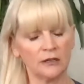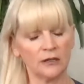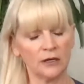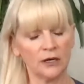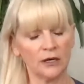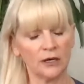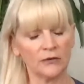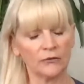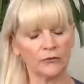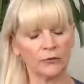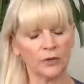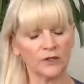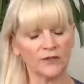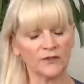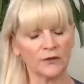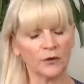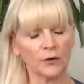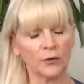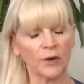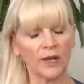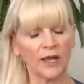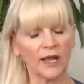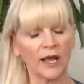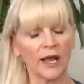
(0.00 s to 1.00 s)
of what's
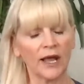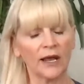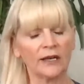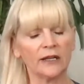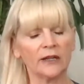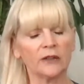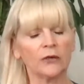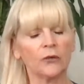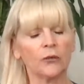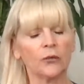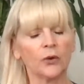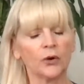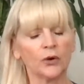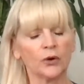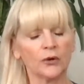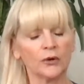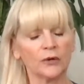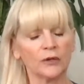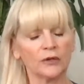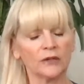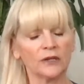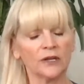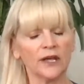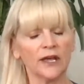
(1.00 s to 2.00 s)
going on in the world